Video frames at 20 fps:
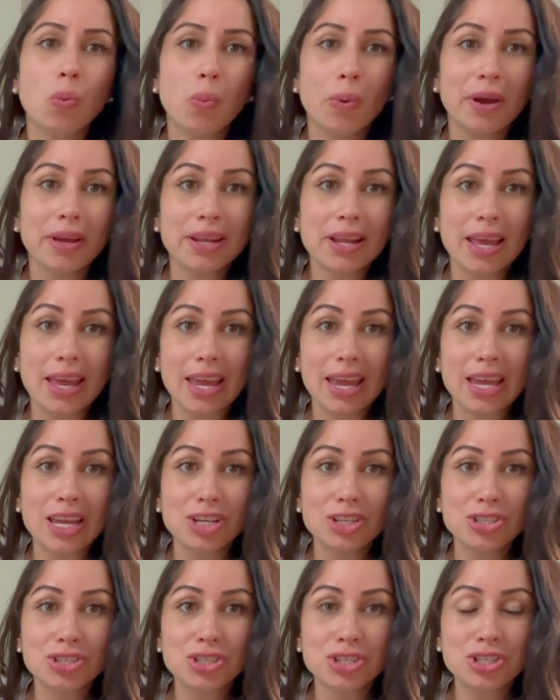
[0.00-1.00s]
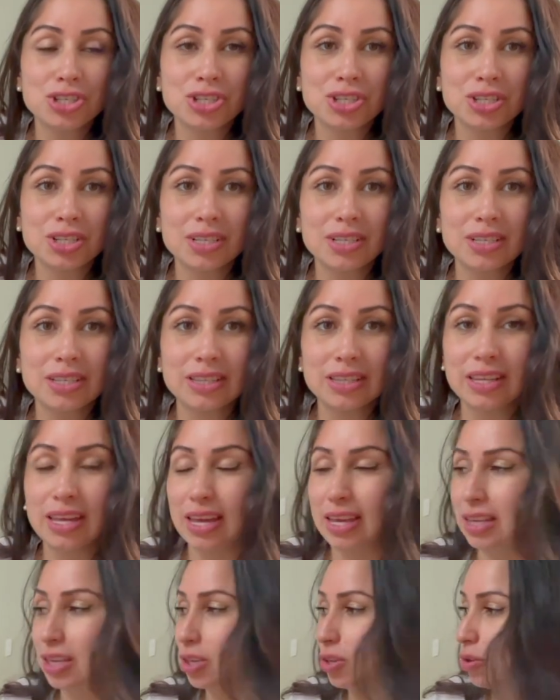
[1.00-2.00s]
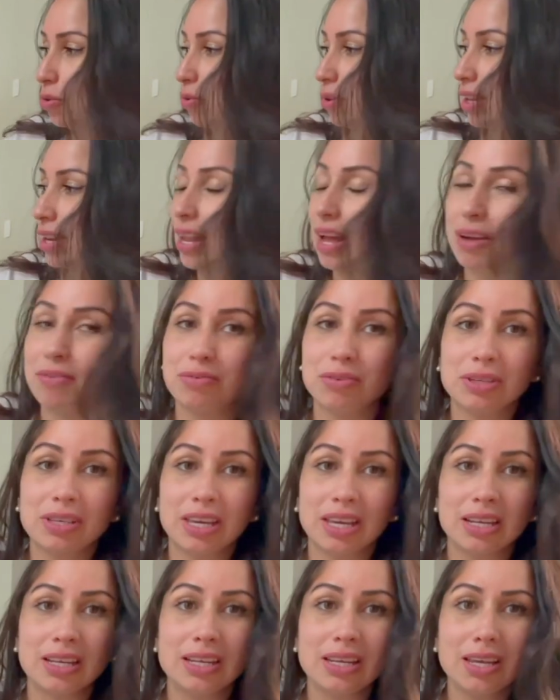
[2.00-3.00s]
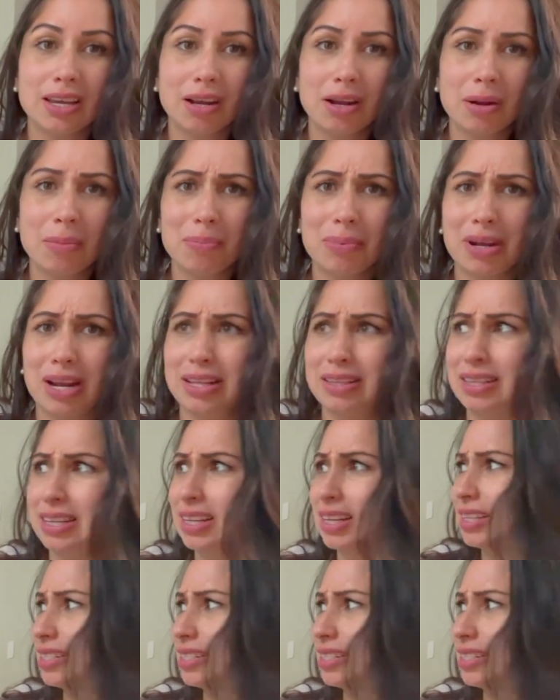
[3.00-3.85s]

what age like you can have your kid here, but I think